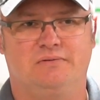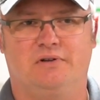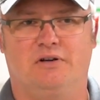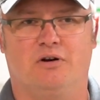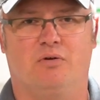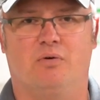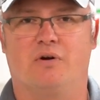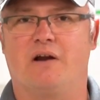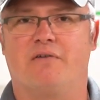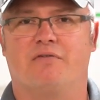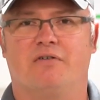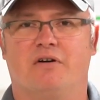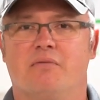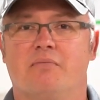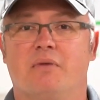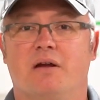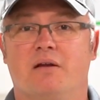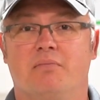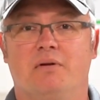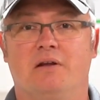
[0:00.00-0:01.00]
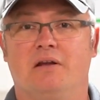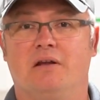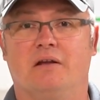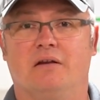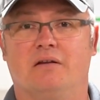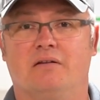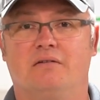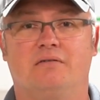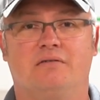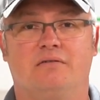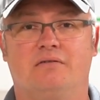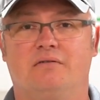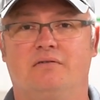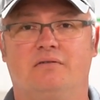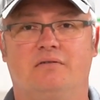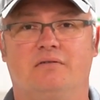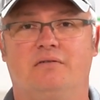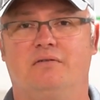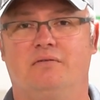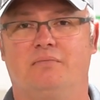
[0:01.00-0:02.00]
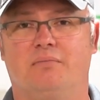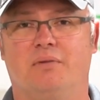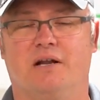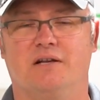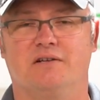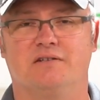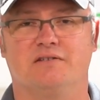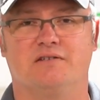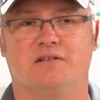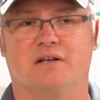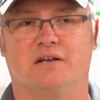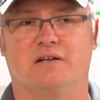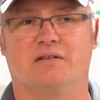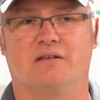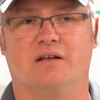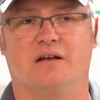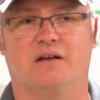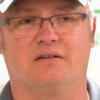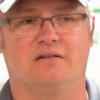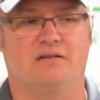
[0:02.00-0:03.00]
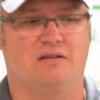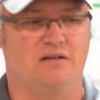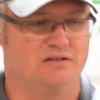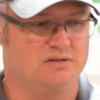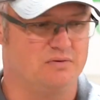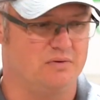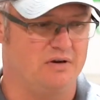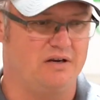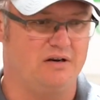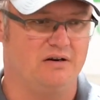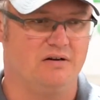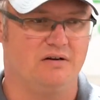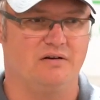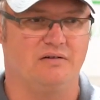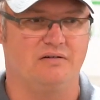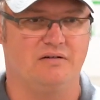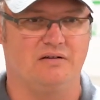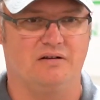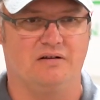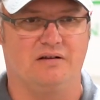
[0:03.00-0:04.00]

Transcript: whatever it may be. But I just think that this way here,